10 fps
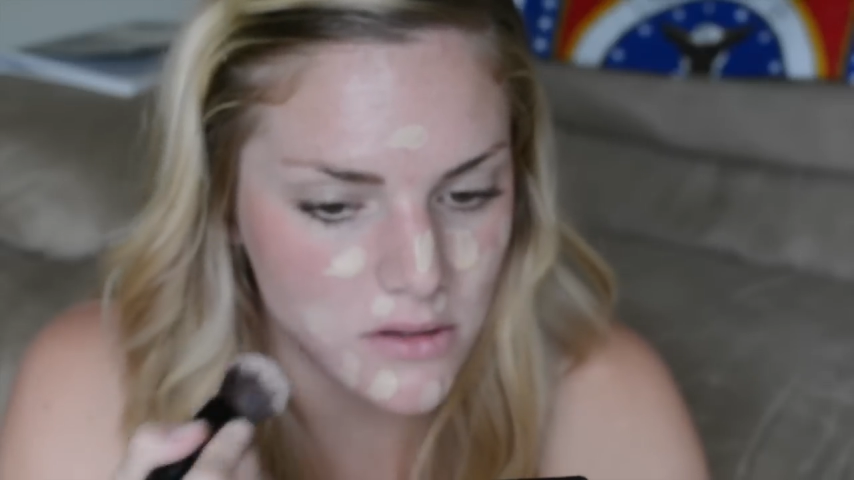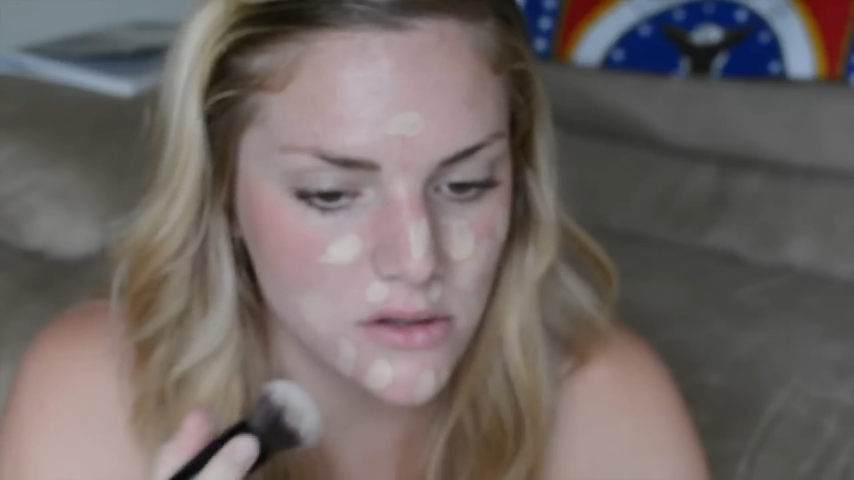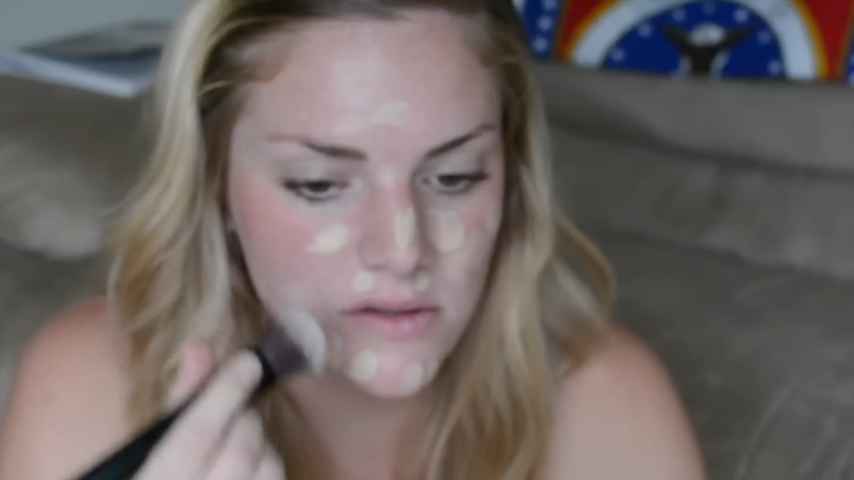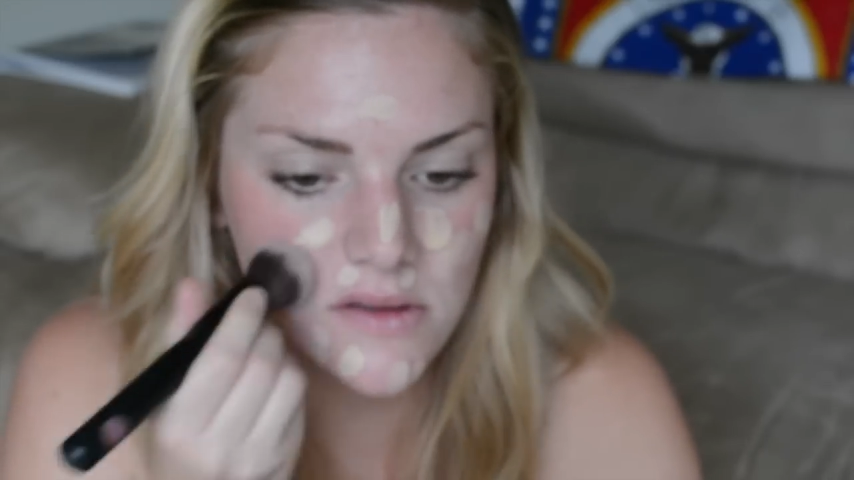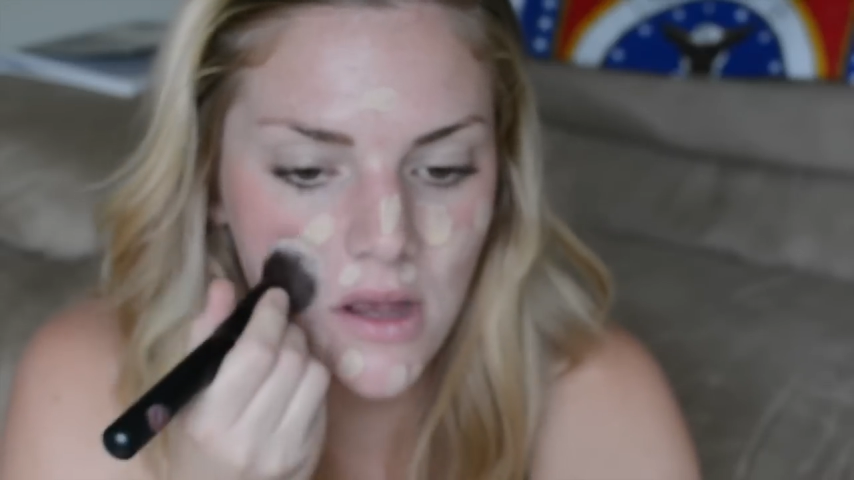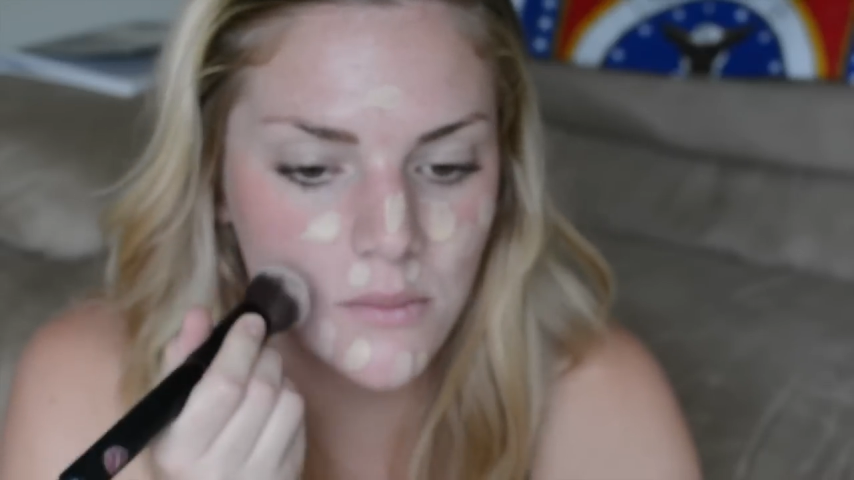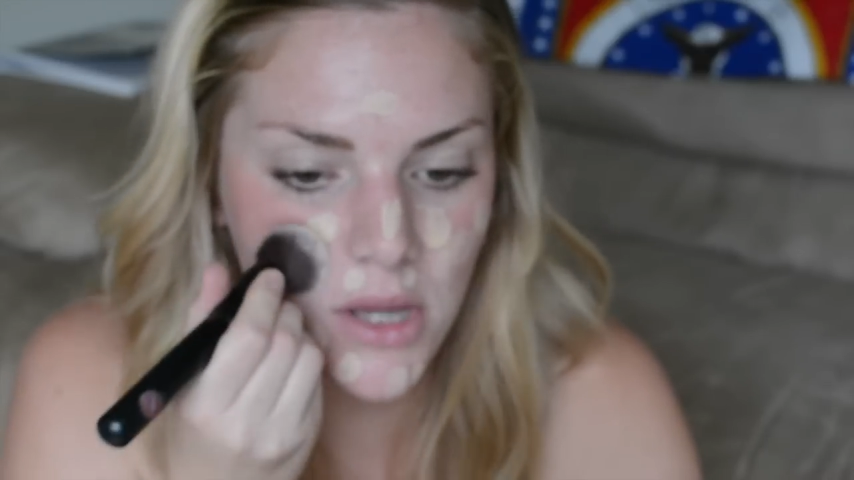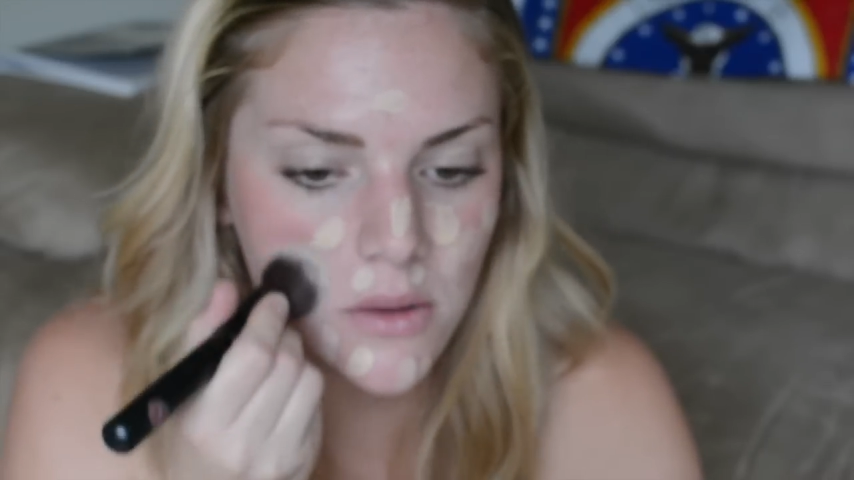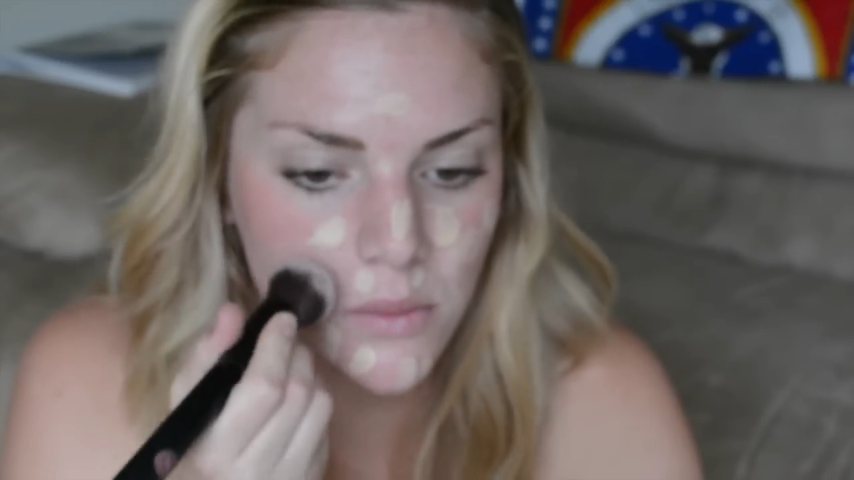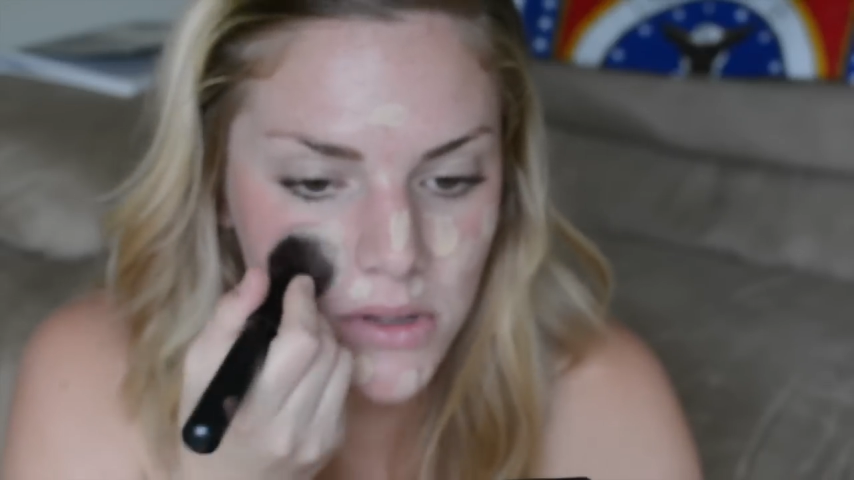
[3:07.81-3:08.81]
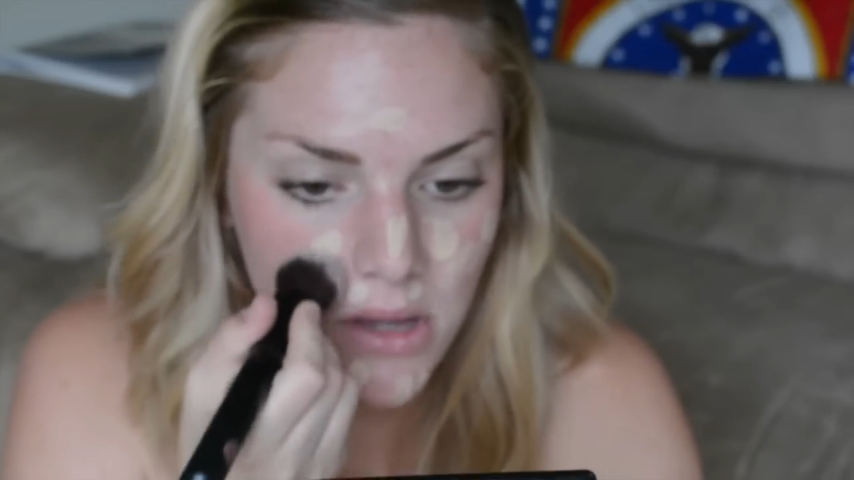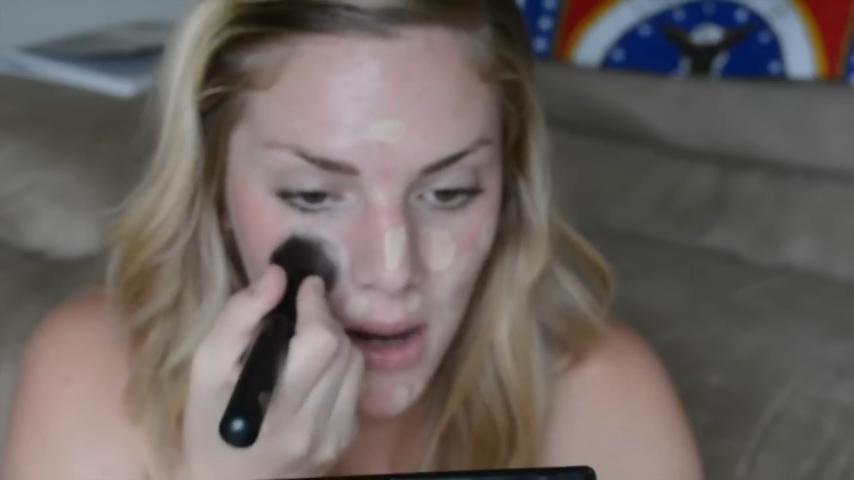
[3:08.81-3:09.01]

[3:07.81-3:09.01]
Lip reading: and you can see I'm like really,